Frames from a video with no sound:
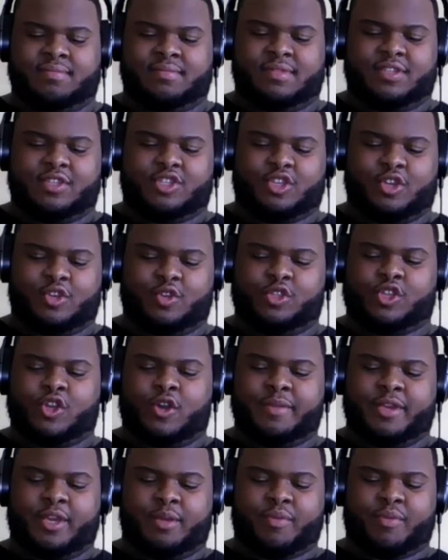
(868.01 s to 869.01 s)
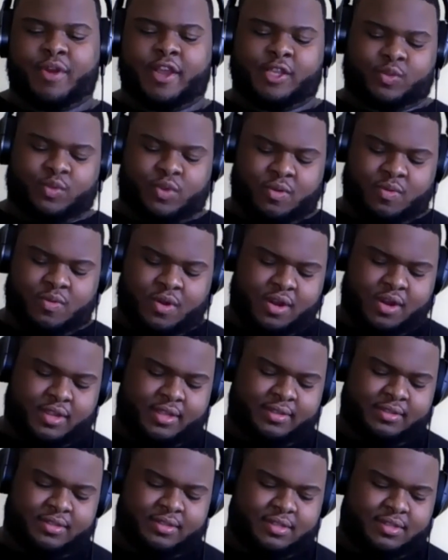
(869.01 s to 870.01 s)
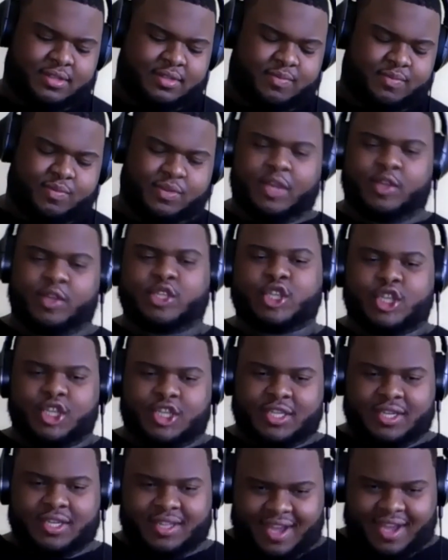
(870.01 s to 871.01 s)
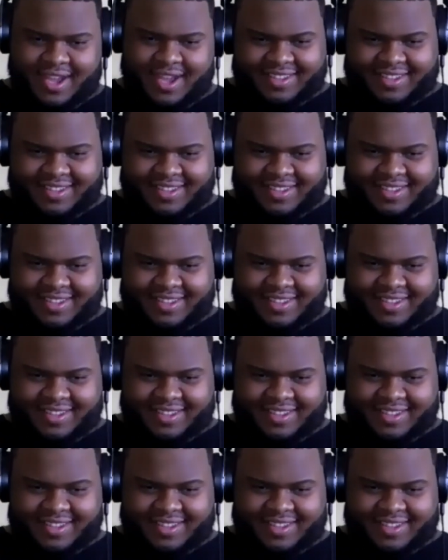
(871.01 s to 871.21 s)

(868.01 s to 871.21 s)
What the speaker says: so you told me your brakes weren't working. And that was clearly a lie.